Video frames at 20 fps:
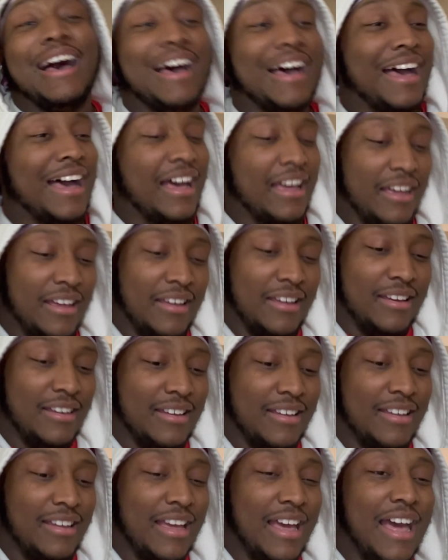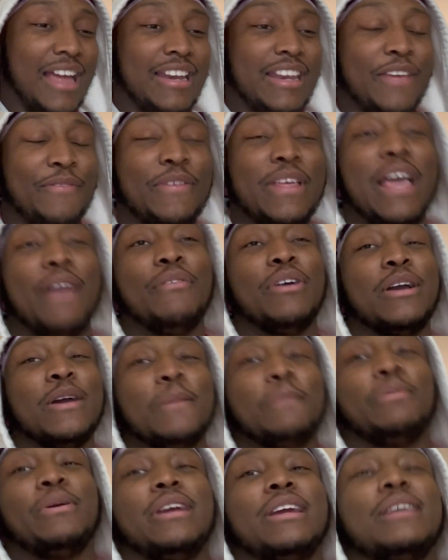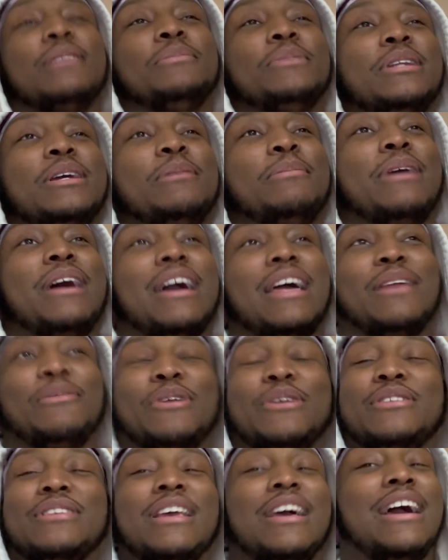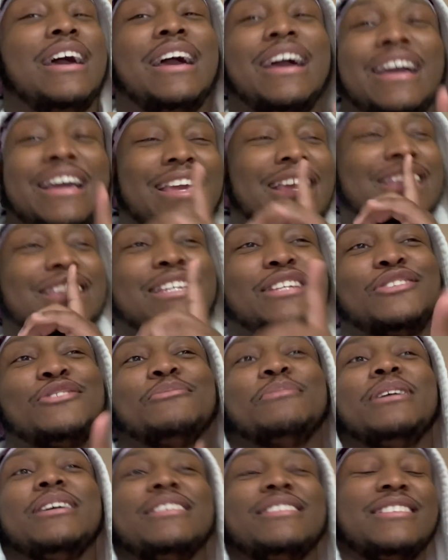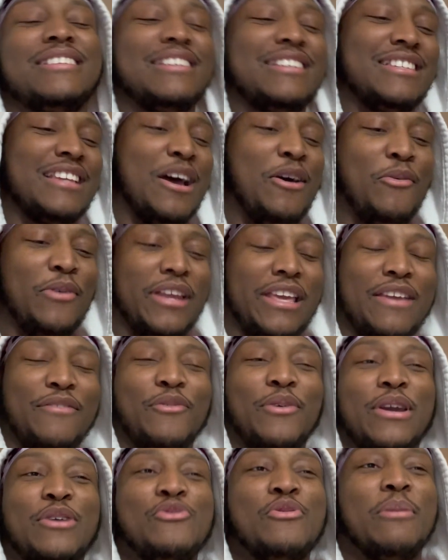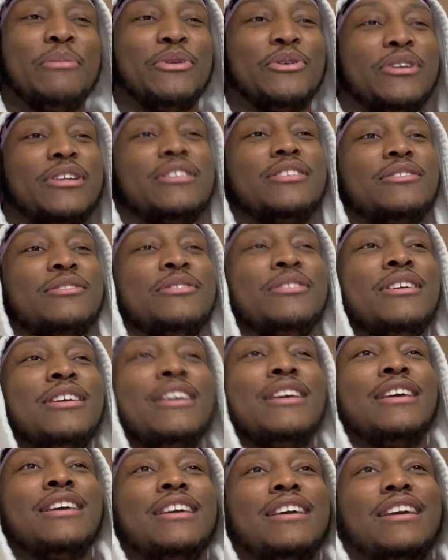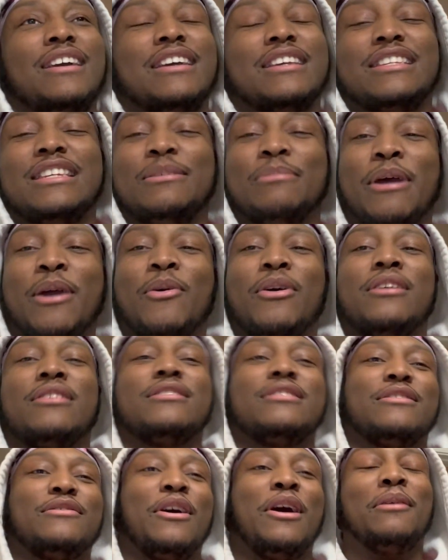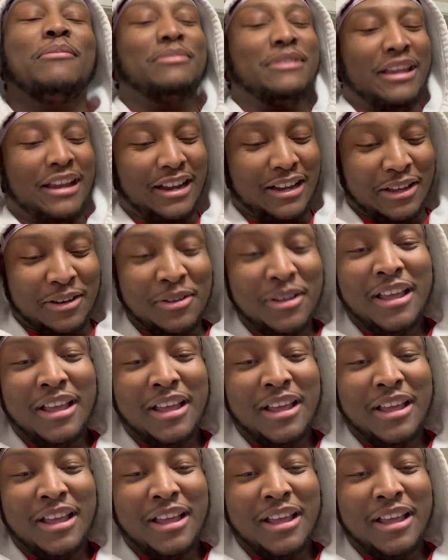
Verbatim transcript: Uh, I definitely have a good prank coming up, but I gotta, I, I can't say too much because I don't want to give away who I'm doing it to, because he might watch. Up oh, there, you go.